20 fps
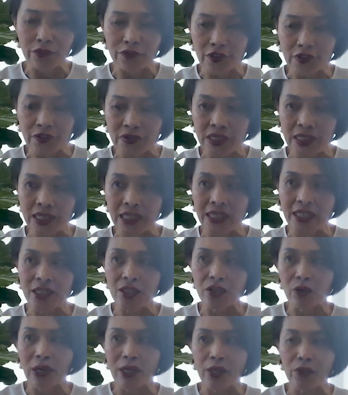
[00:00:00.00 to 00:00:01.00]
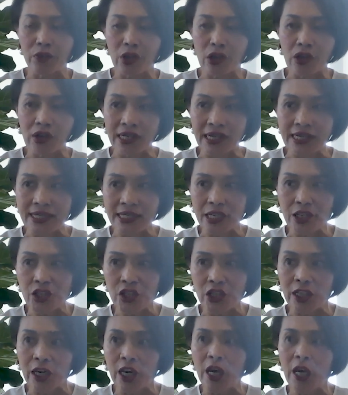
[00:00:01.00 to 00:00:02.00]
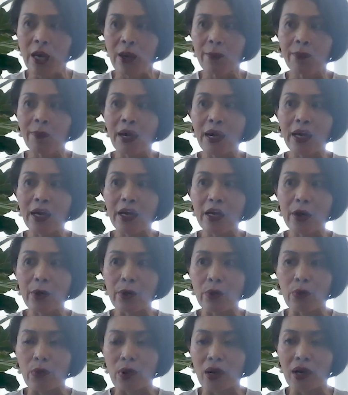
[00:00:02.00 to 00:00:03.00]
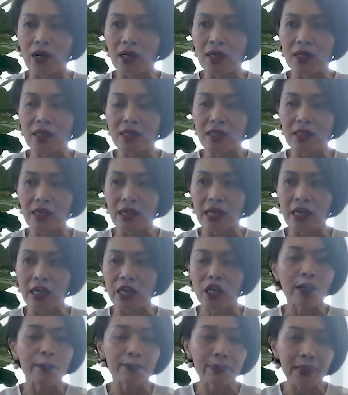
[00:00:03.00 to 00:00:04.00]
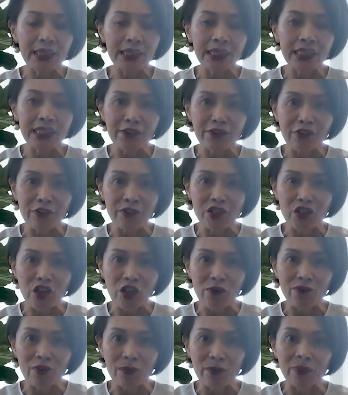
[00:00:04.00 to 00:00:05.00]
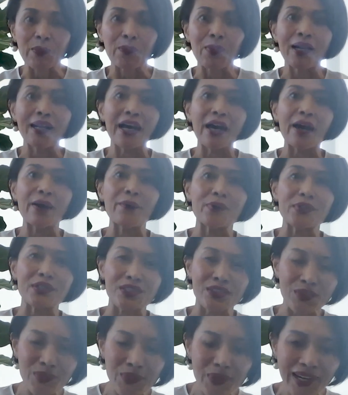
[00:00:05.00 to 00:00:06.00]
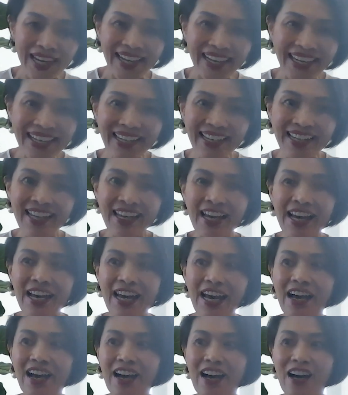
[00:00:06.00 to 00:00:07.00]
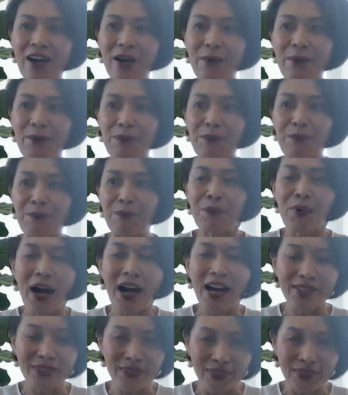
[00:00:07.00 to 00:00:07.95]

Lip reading: 13 years, so I knew the organization. But it was a completely different job from the one I was doing prior